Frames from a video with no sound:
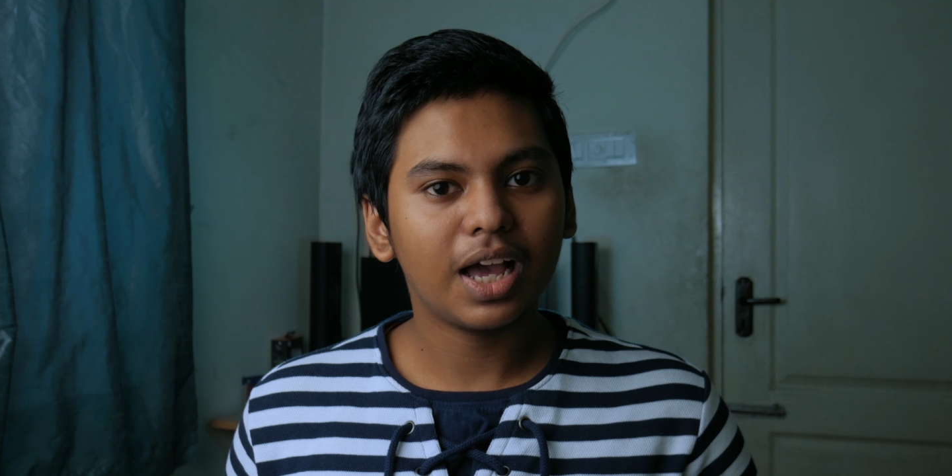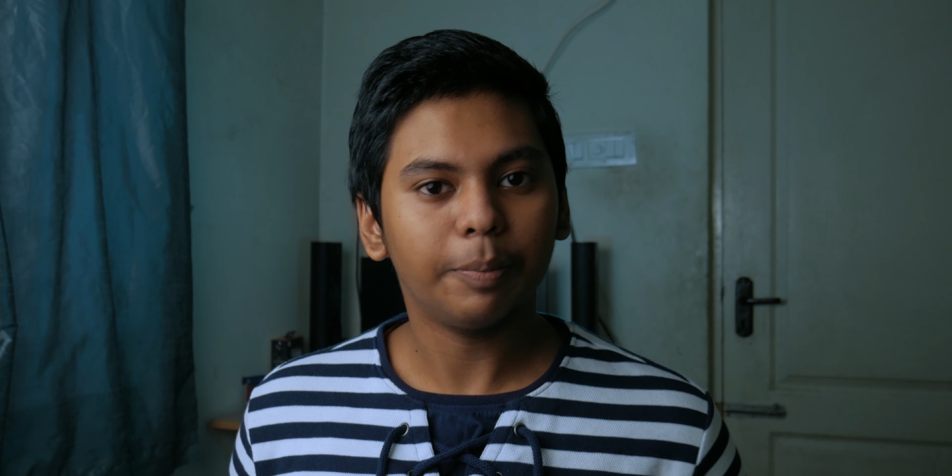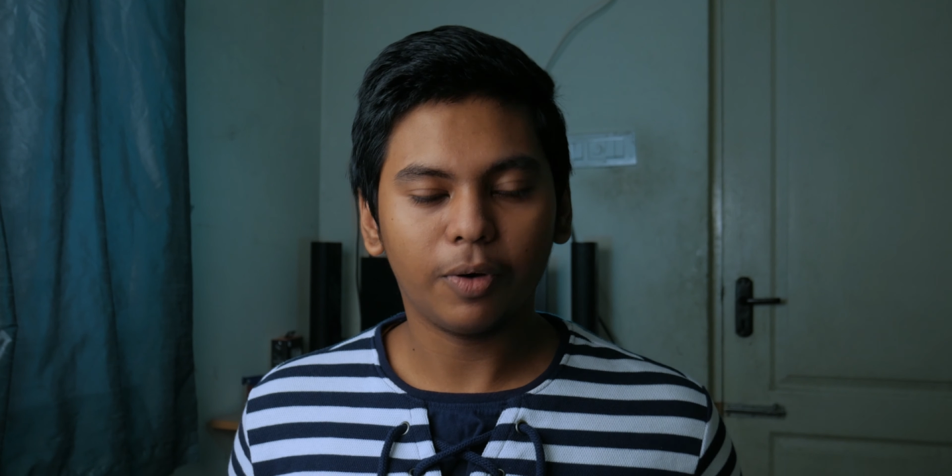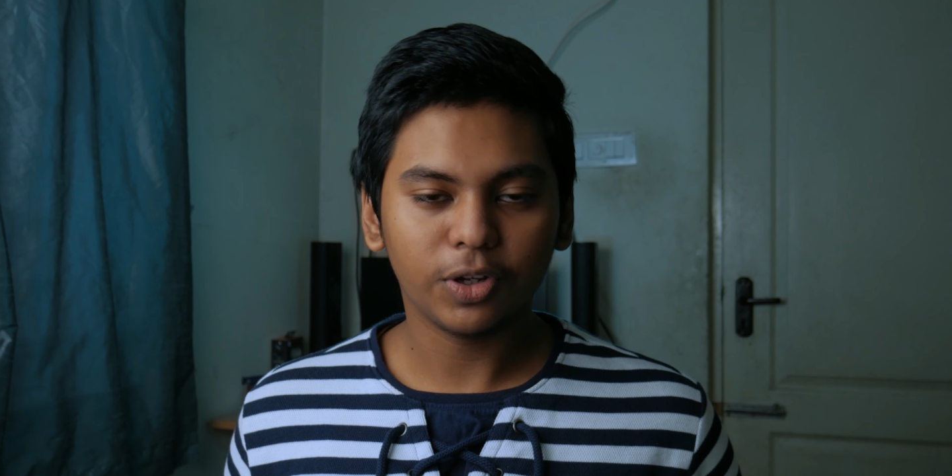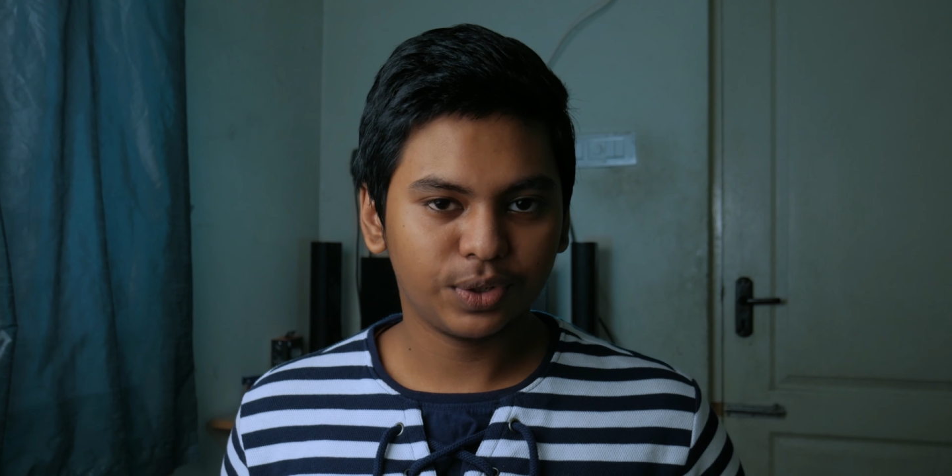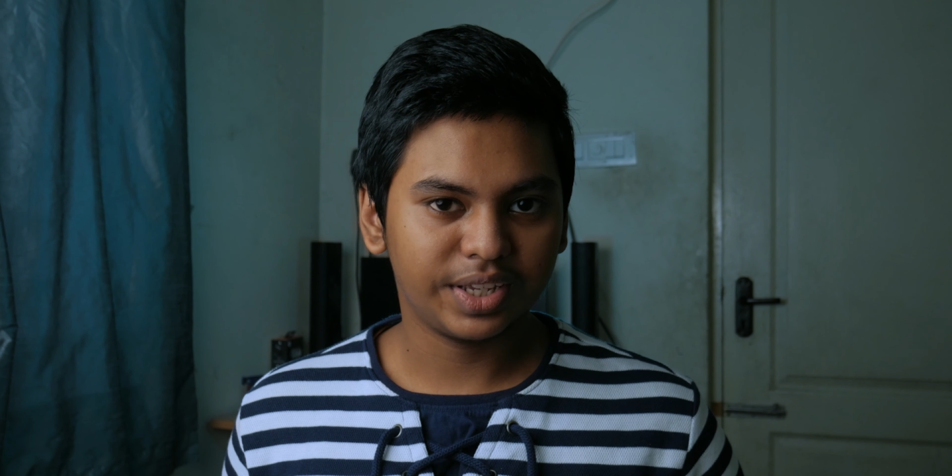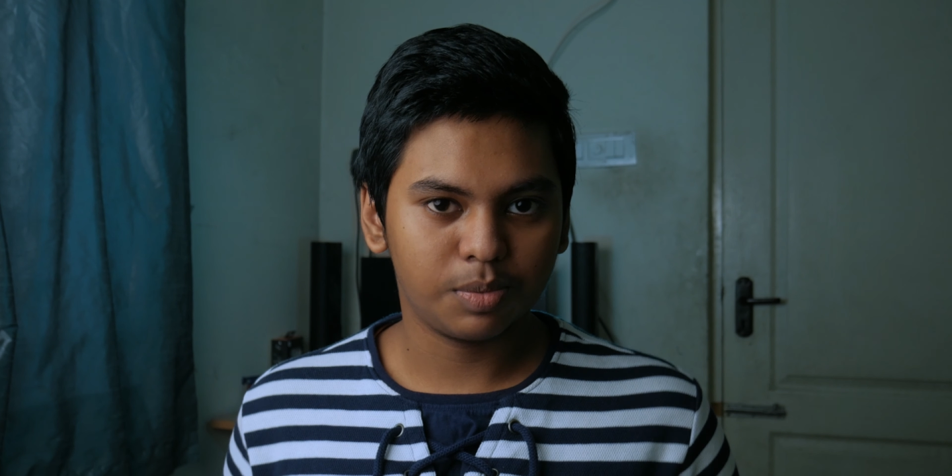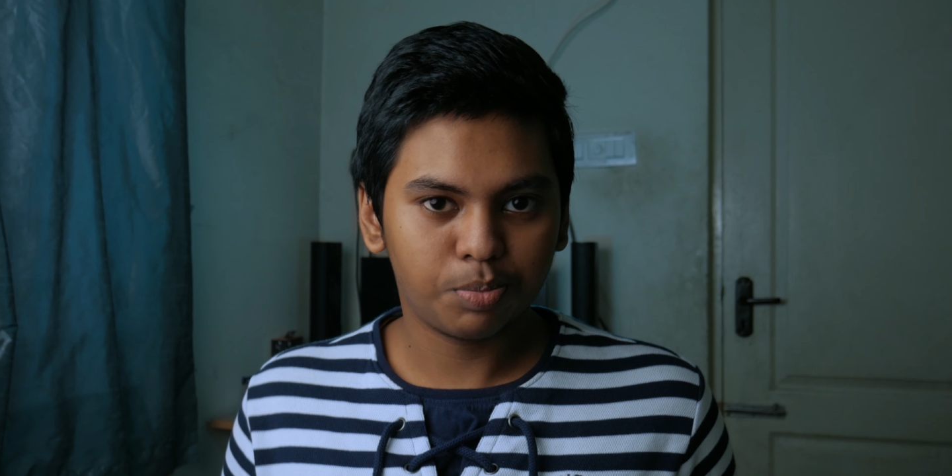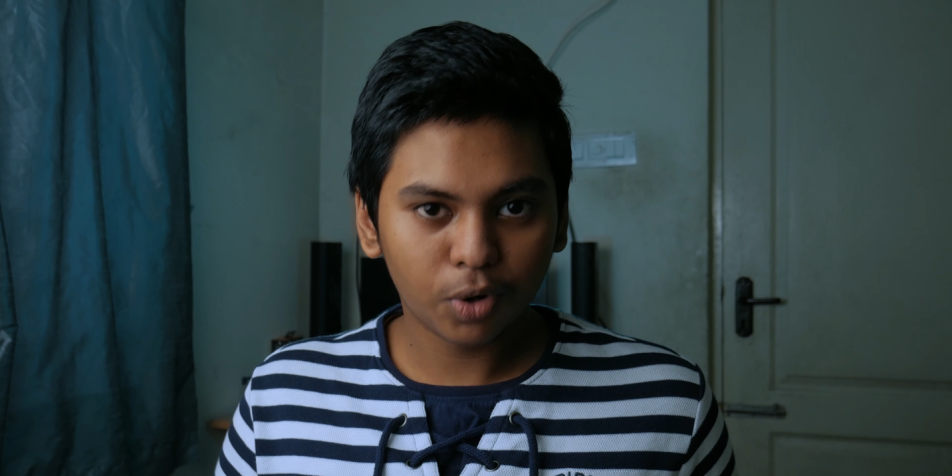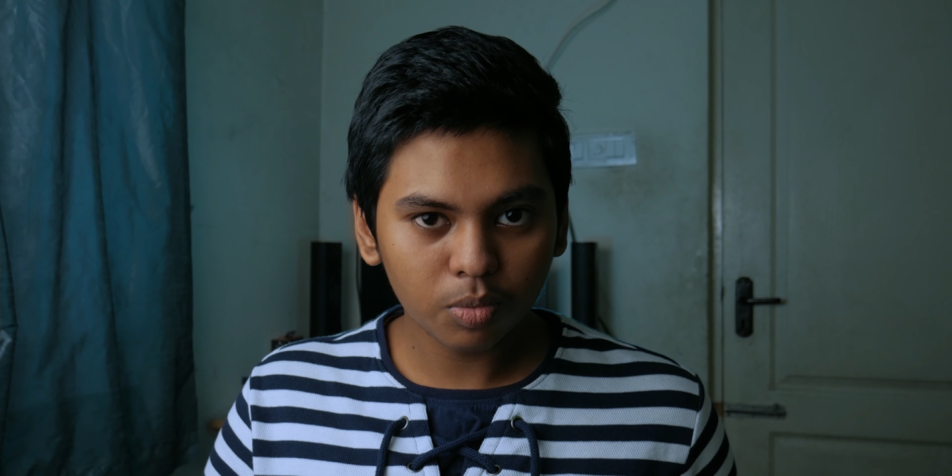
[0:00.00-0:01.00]
app also has
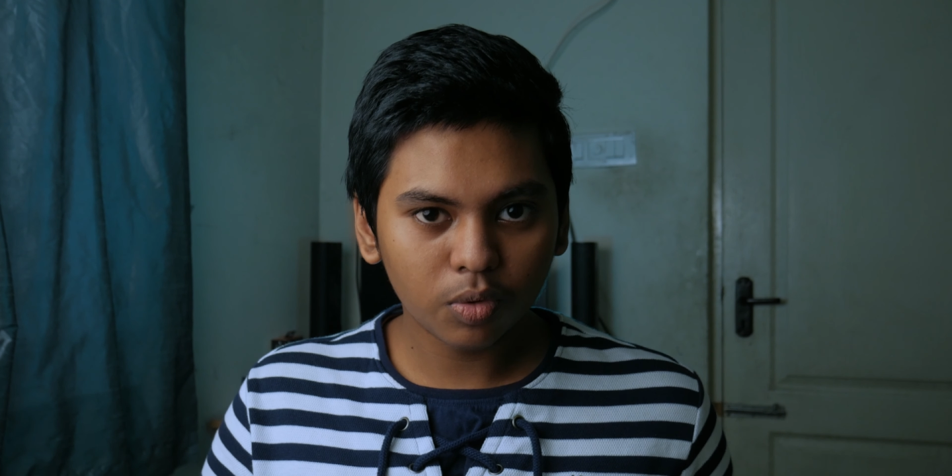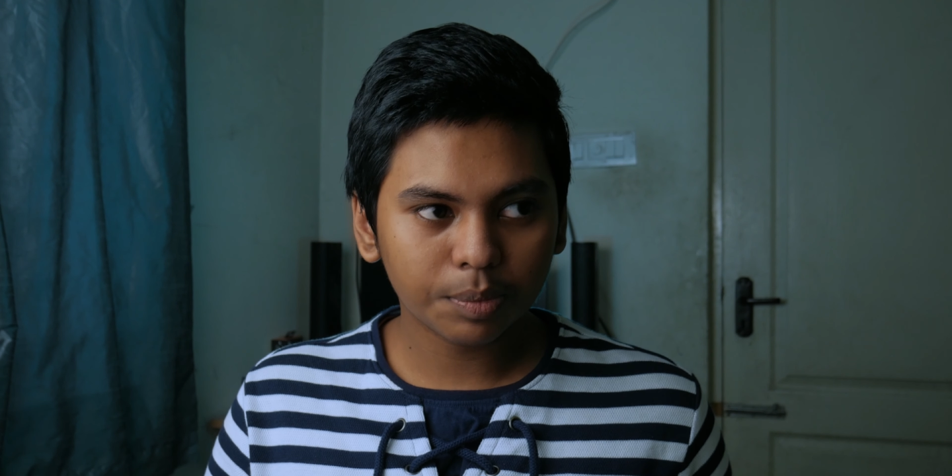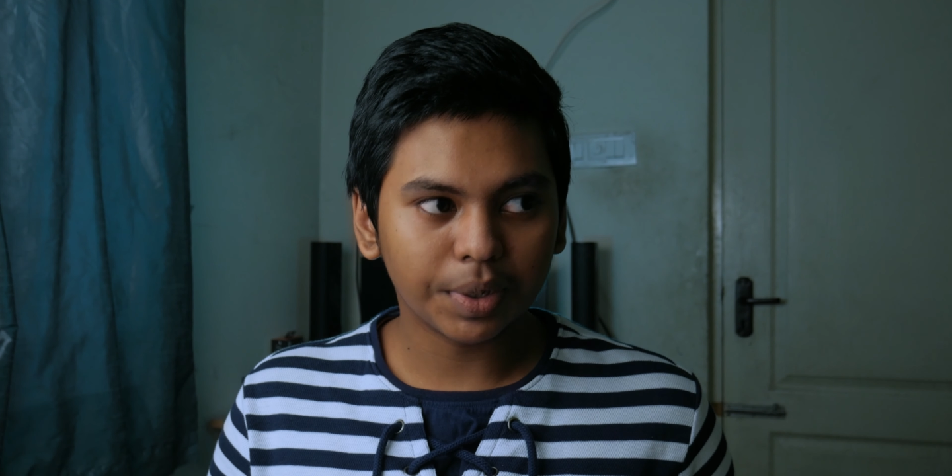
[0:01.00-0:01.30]
a pro mode,